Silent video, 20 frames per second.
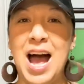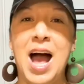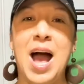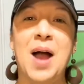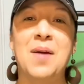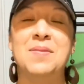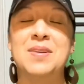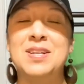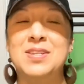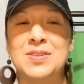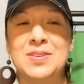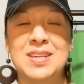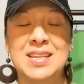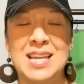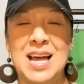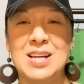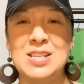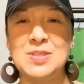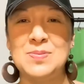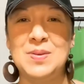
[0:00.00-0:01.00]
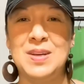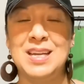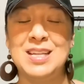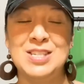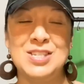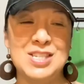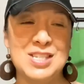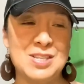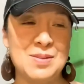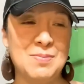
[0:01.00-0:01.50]
I'm gonna do an announcement in
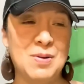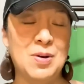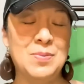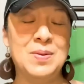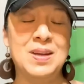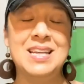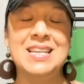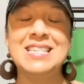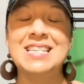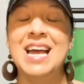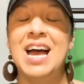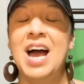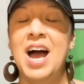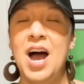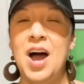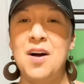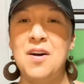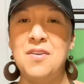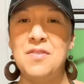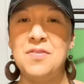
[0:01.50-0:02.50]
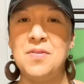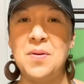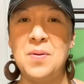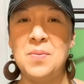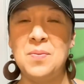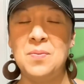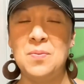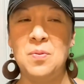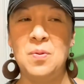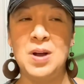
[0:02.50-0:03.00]
just a moment of
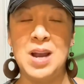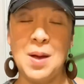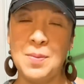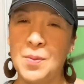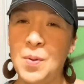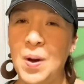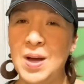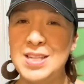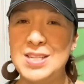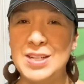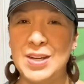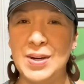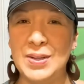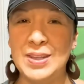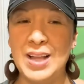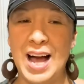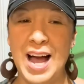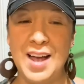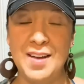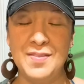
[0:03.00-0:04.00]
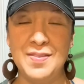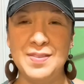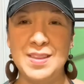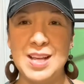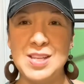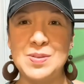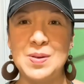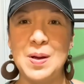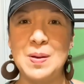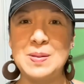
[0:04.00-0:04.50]
when I'm going to go live.
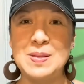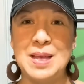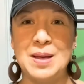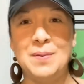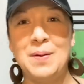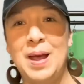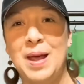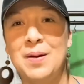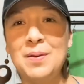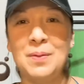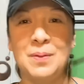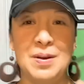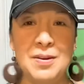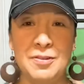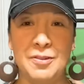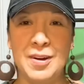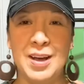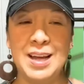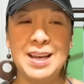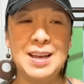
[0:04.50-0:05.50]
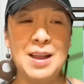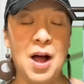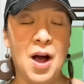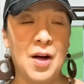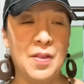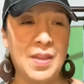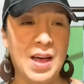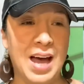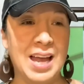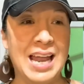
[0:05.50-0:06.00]
That's why I was like, wait, refrain
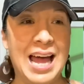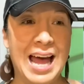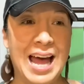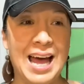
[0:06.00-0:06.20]
on that.